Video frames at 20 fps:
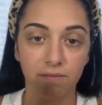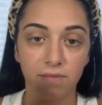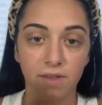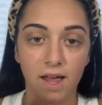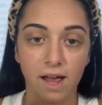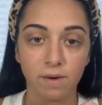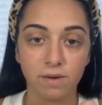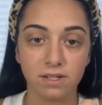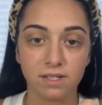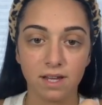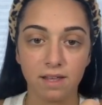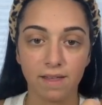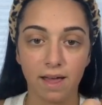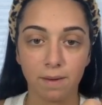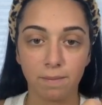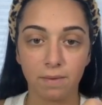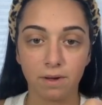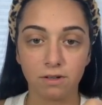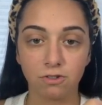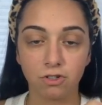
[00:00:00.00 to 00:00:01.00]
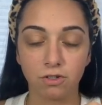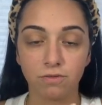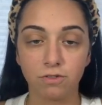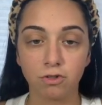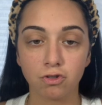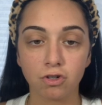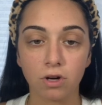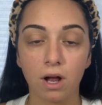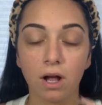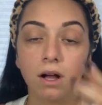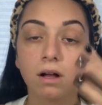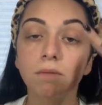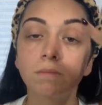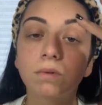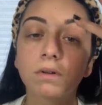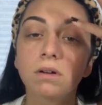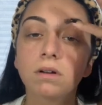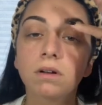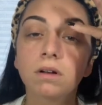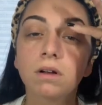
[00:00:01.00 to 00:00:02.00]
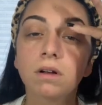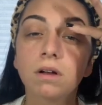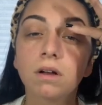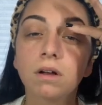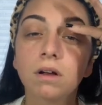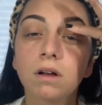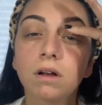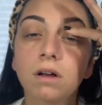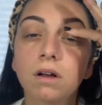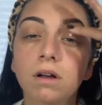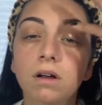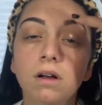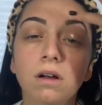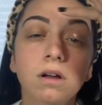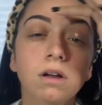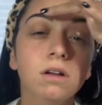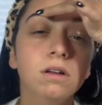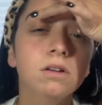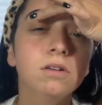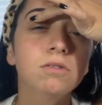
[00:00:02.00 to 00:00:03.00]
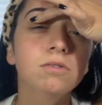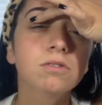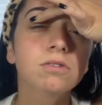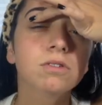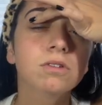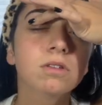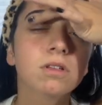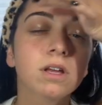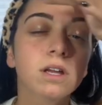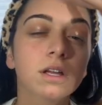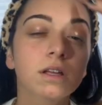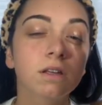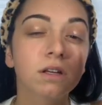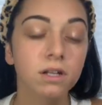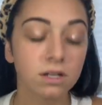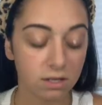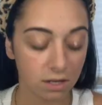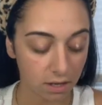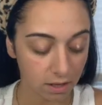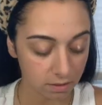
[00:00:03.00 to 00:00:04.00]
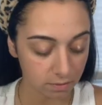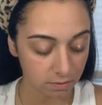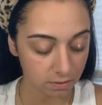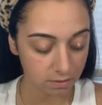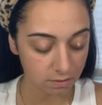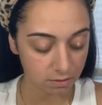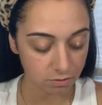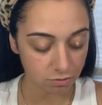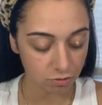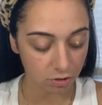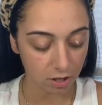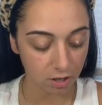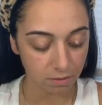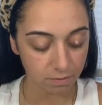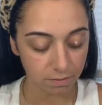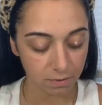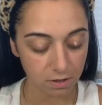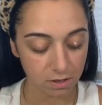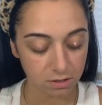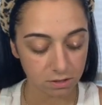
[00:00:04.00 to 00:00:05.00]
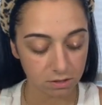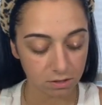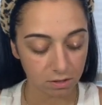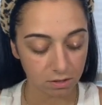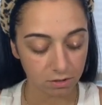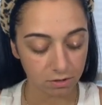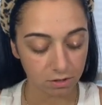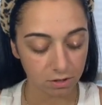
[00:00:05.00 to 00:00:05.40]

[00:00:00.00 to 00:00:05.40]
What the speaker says: would say that much of a drop. You just lightly dab droplets on your